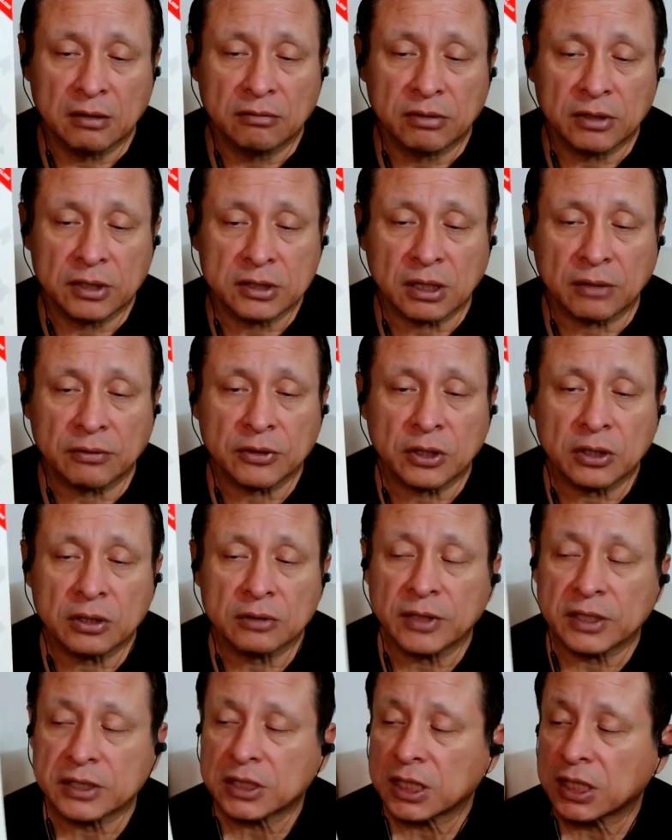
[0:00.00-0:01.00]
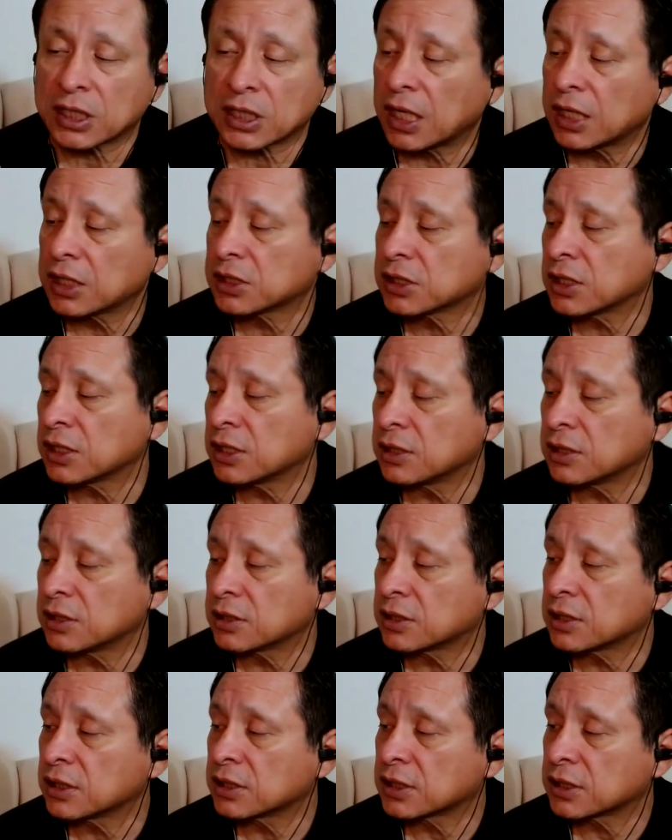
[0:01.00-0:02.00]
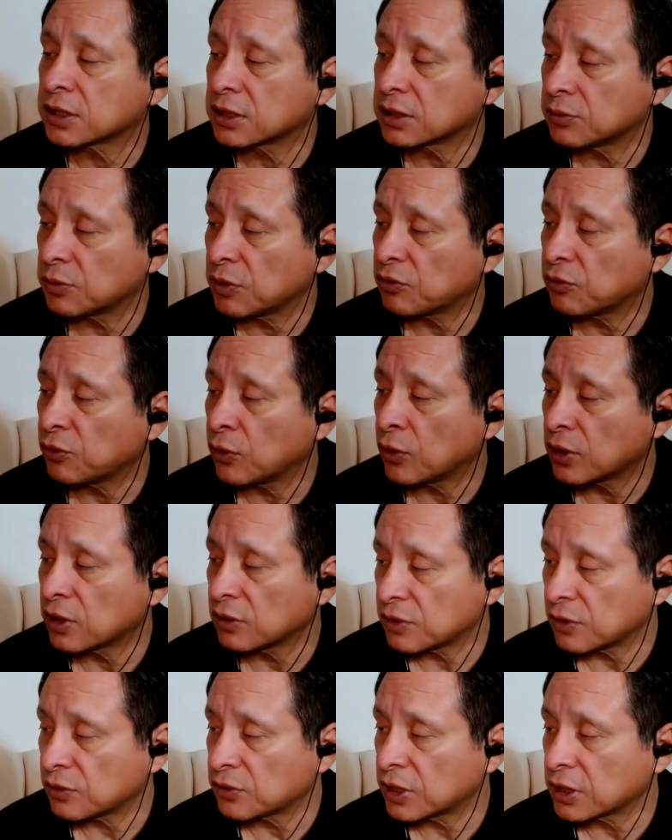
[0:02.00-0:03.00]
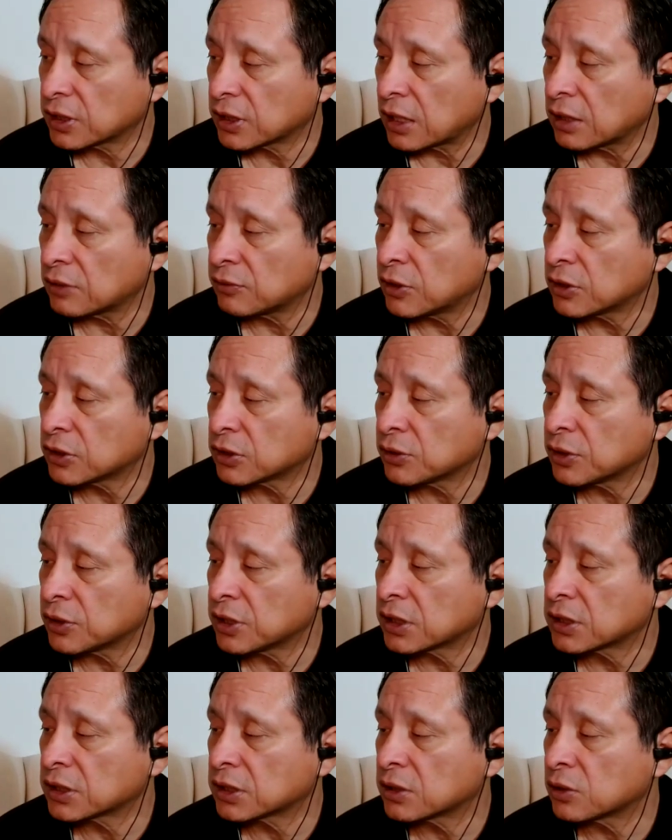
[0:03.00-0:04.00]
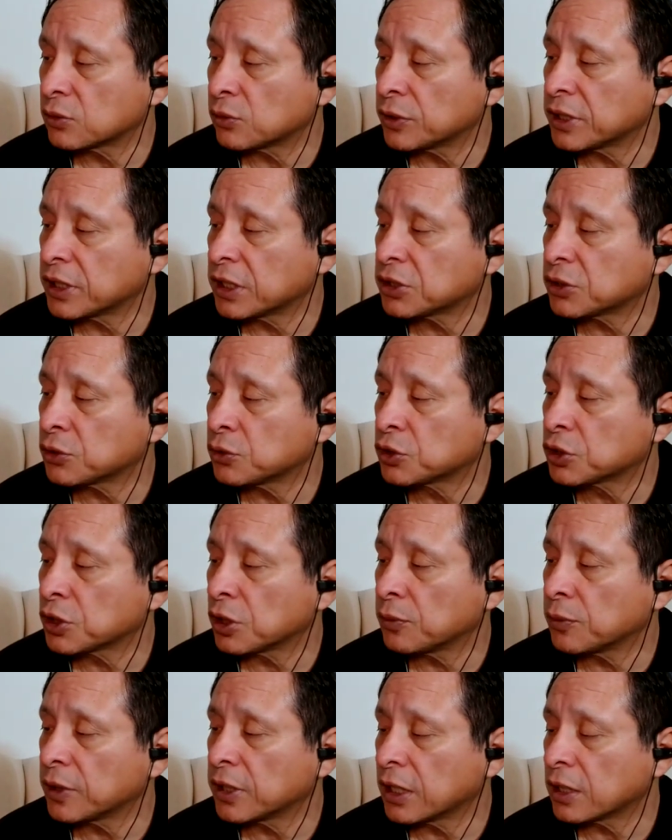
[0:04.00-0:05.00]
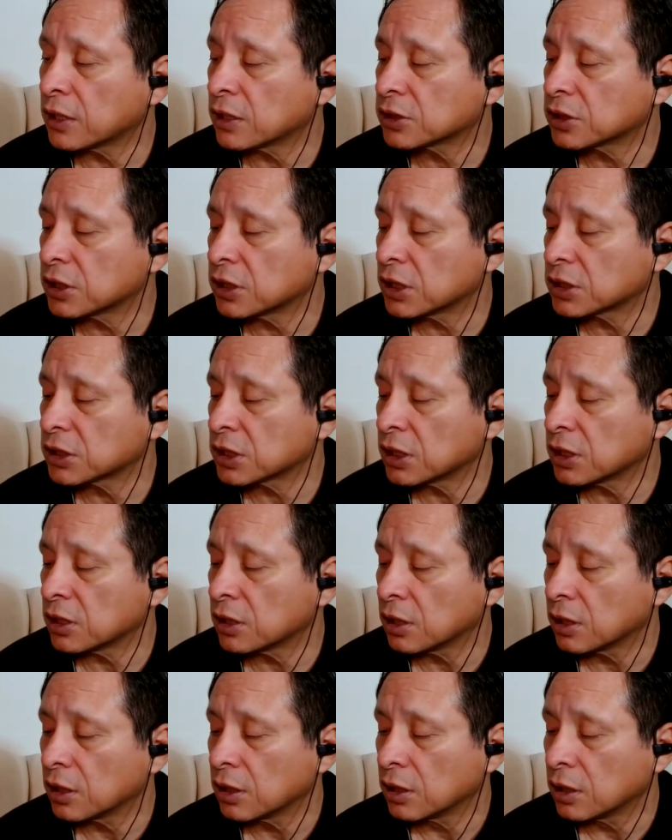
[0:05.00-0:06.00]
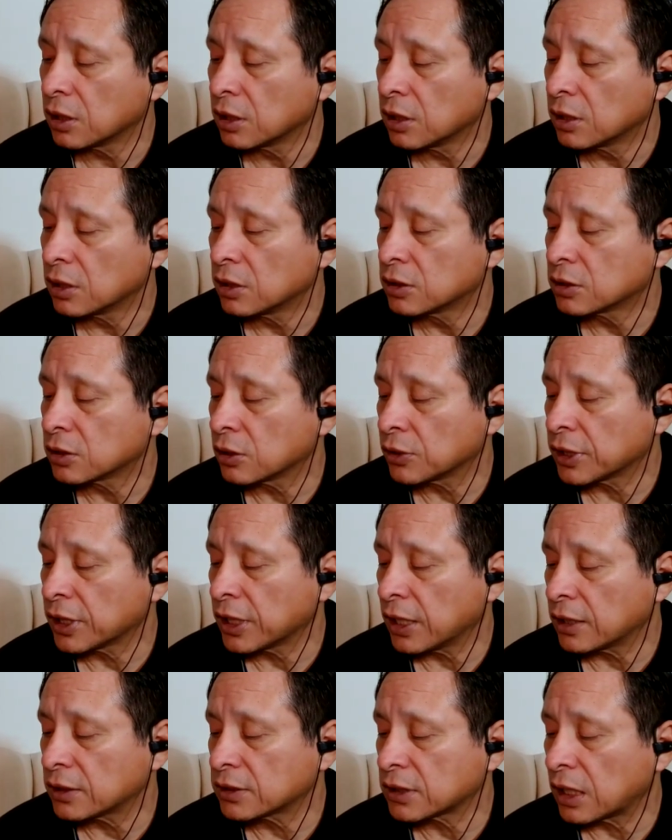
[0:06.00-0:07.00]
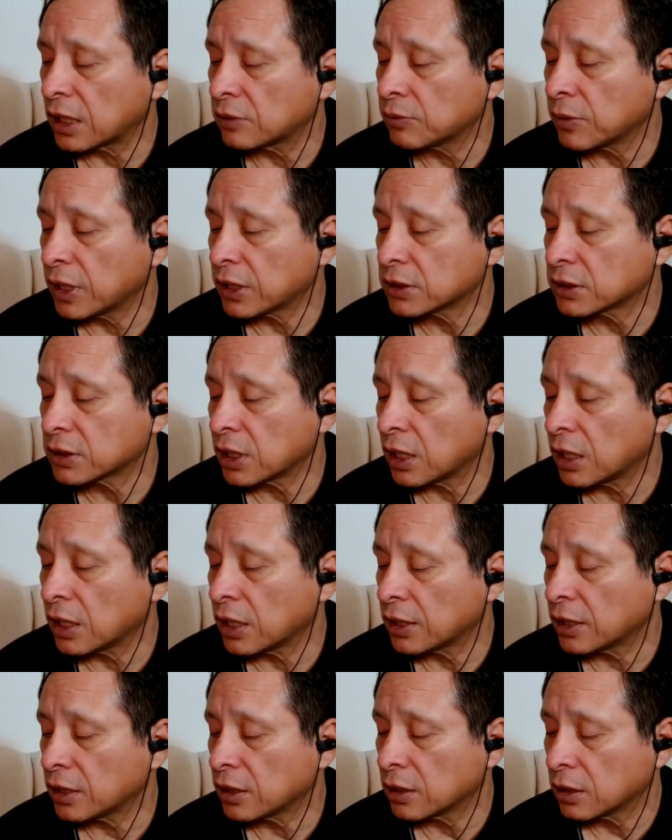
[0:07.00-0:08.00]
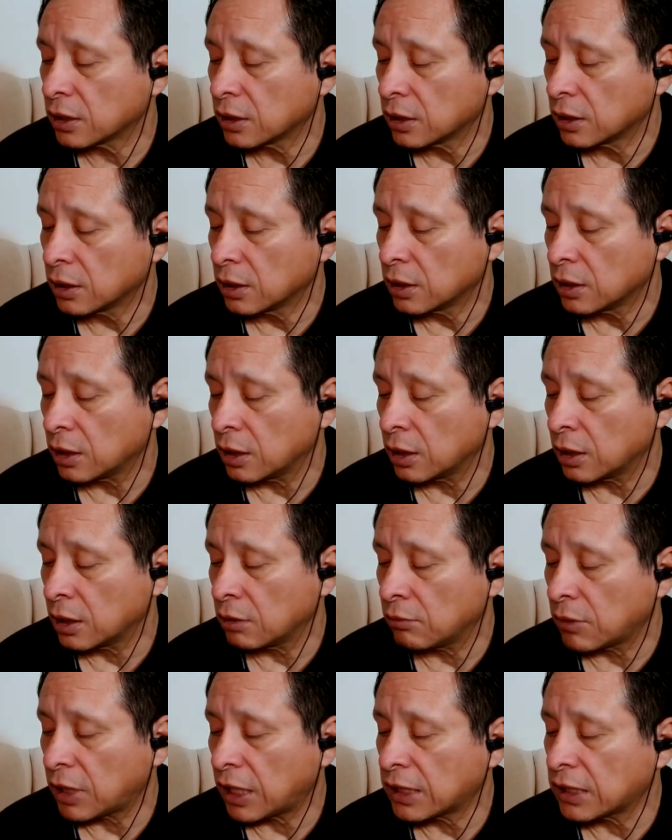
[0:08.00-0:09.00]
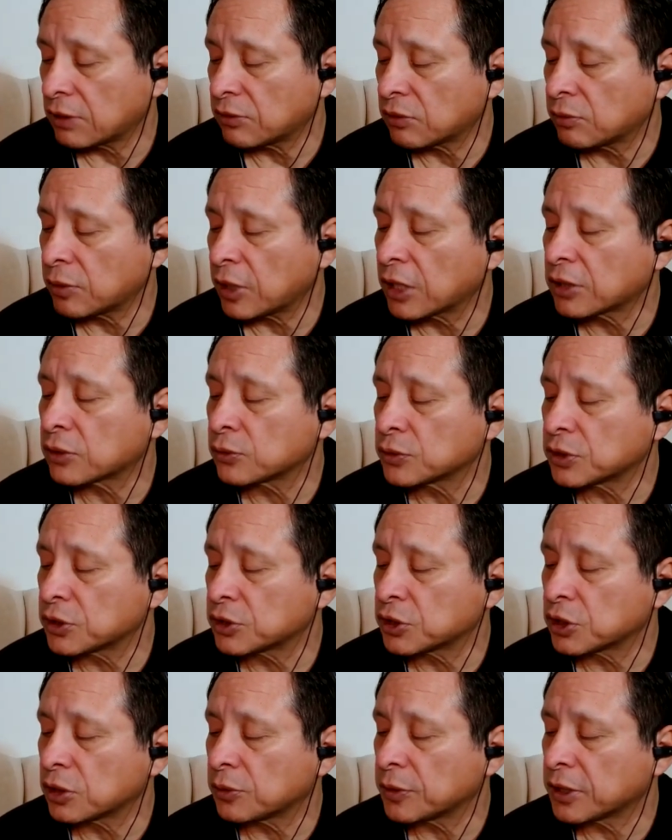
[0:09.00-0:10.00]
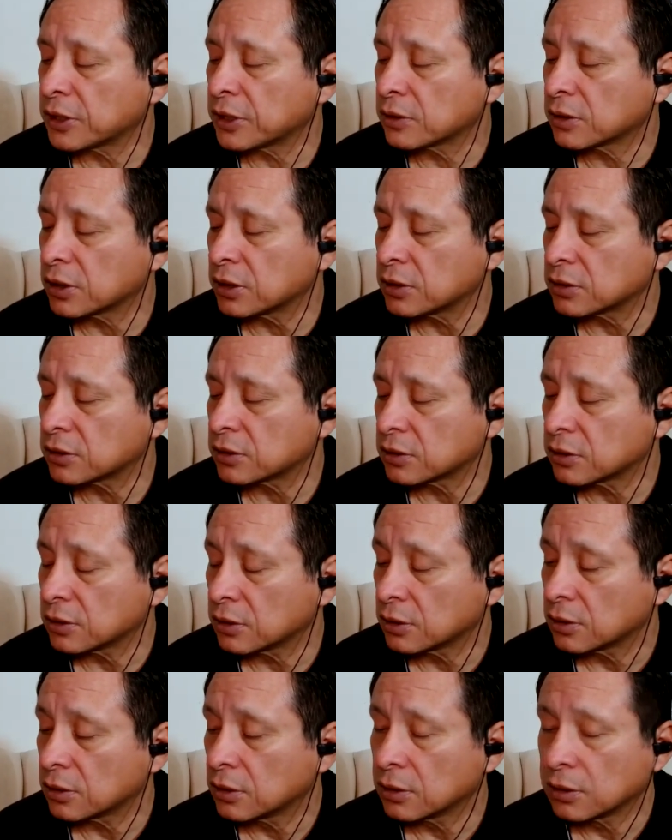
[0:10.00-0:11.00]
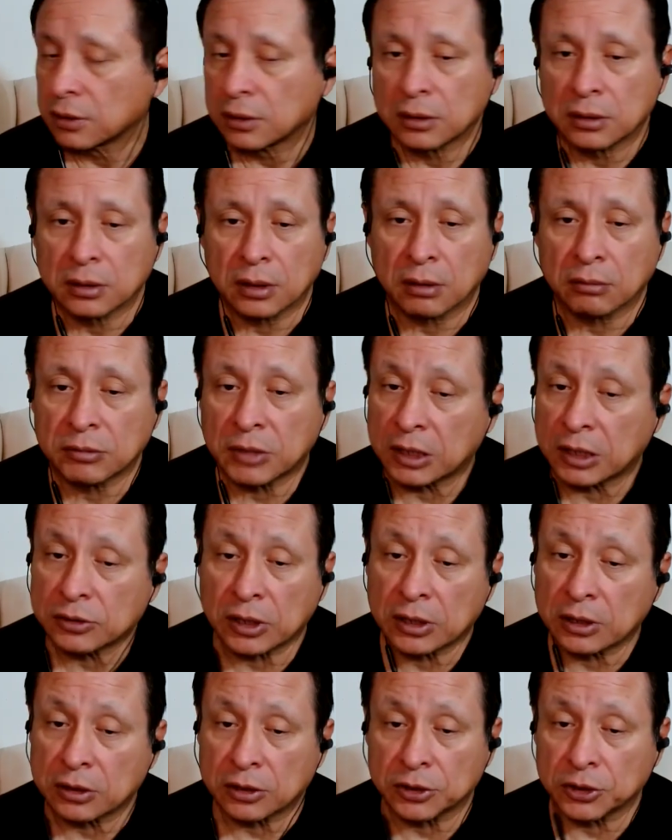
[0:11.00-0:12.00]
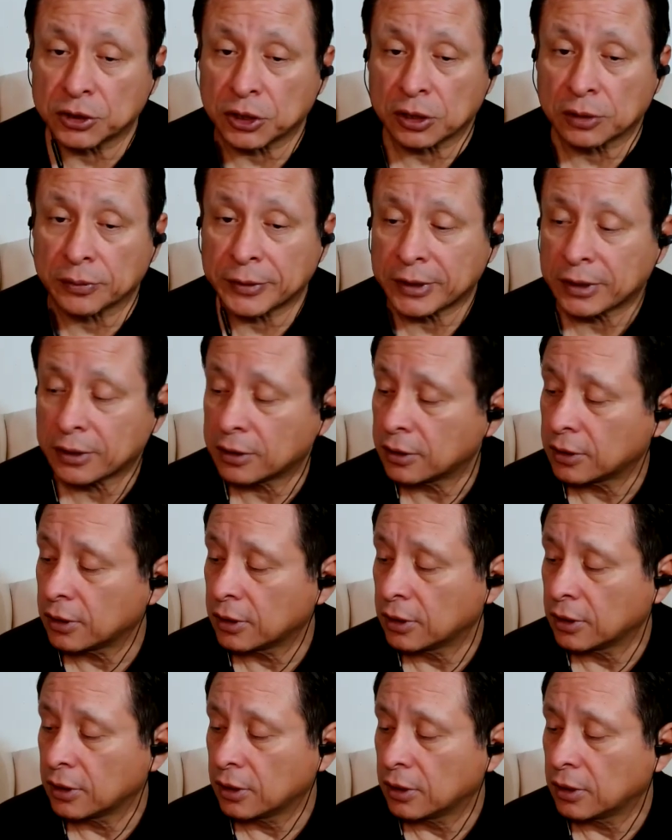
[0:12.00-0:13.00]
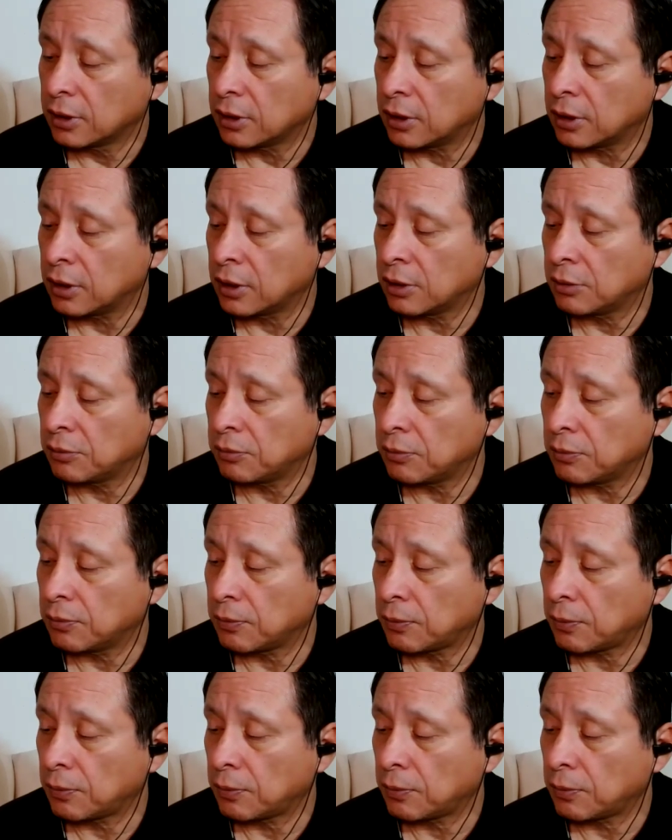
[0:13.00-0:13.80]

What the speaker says: Philosophical Investigations. This is before the 50th anniversary. This is the reissued German English edition. So yeah, side by side. I never bother with the German because I'm not trying to learn German. Um,